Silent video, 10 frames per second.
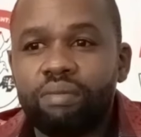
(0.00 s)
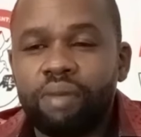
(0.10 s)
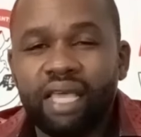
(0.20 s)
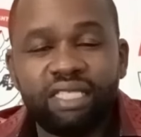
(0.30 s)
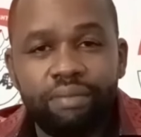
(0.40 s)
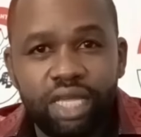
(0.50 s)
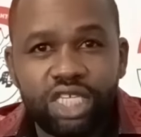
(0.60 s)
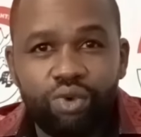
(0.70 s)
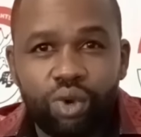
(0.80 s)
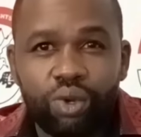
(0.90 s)
plays a
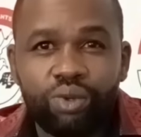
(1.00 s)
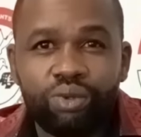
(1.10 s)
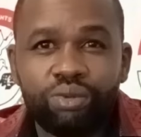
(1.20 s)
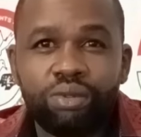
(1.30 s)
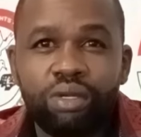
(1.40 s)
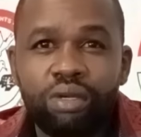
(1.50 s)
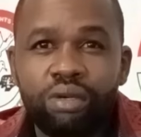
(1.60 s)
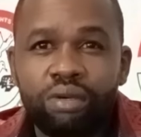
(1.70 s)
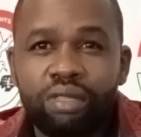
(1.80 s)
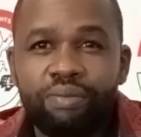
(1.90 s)
major role,
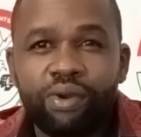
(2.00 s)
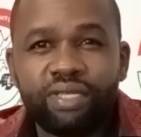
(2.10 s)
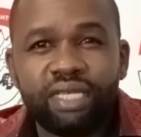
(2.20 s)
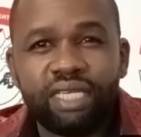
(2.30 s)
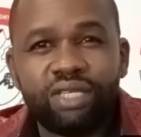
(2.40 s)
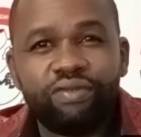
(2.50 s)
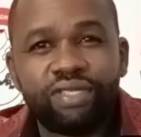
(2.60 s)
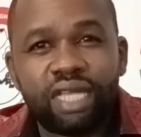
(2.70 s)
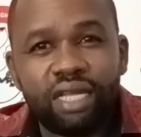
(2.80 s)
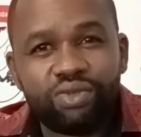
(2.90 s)
the process is to
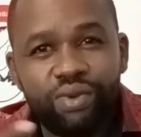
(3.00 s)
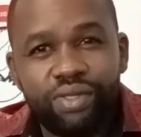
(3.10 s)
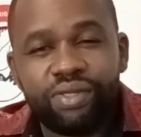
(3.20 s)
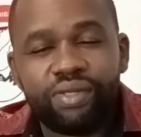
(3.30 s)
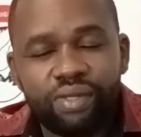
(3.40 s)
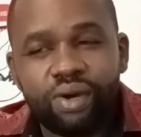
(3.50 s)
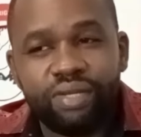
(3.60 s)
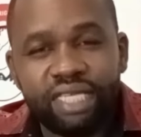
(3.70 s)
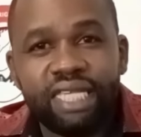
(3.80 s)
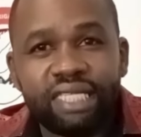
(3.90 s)
start with
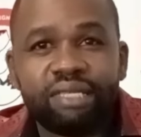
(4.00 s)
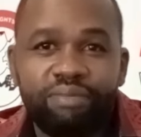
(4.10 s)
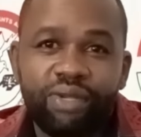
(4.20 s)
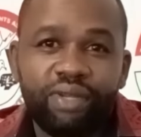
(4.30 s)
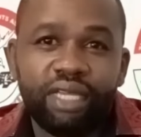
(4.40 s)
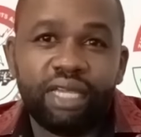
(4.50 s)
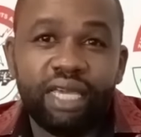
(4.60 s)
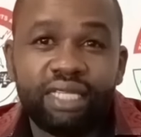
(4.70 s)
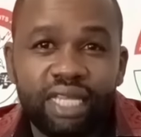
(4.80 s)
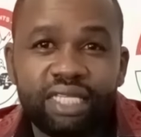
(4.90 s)
consensus building
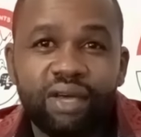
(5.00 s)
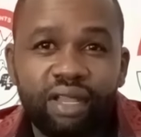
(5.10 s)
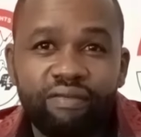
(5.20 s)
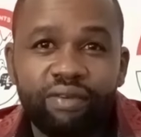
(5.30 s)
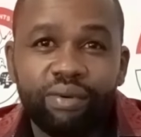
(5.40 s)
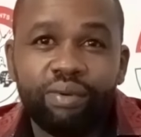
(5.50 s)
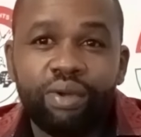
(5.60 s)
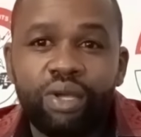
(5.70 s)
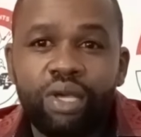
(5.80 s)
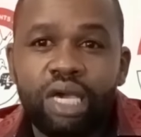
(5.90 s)
at national level.
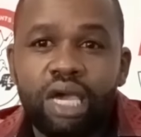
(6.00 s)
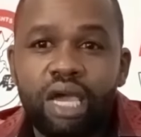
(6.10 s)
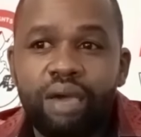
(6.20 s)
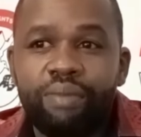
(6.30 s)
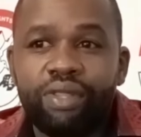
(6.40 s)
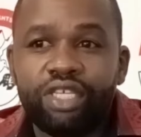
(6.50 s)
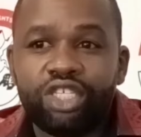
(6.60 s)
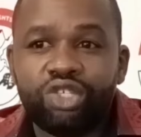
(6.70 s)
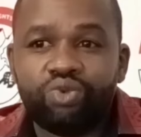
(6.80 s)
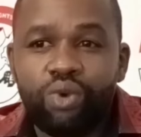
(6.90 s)
And
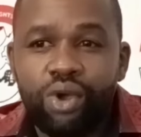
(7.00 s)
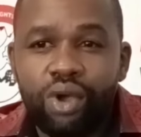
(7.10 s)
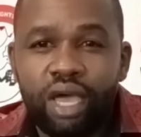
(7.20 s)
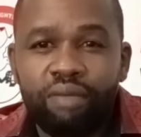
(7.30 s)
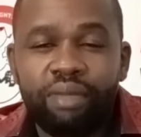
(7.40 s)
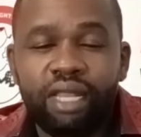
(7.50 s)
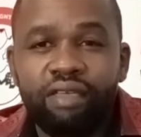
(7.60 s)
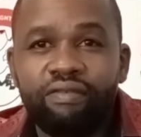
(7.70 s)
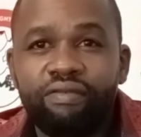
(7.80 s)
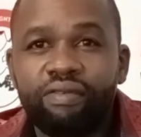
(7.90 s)
this is where I
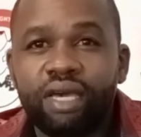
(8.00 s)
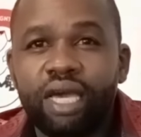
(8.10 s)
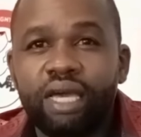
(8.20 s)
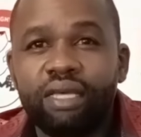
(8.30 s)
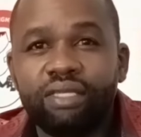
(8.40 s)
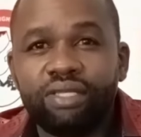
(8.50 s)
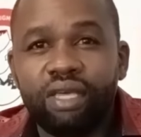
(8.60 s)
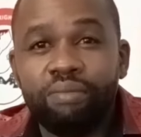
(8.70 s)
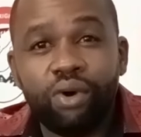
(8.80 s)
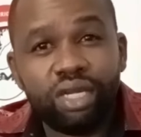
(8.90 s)
believe is
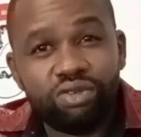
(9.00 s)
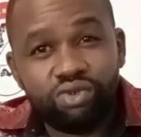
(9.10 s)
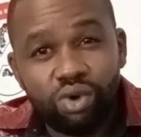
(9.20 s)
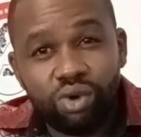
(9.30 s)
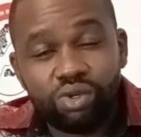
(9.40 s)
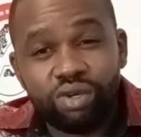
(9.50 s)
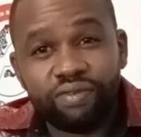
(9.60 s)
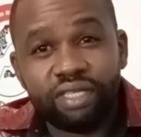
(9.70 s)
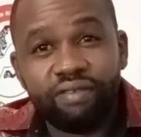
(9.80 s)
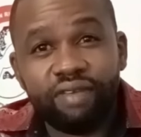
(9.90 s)
the important role of
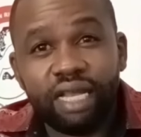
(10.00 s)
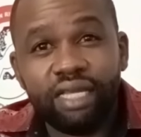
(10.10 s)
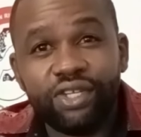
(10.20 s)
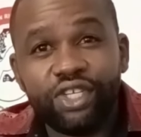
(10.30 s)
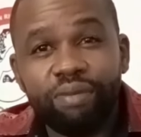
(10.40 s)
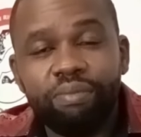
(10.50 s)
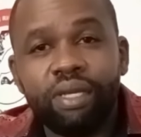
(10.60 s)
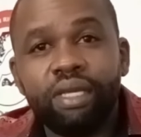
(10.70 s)
civic leadership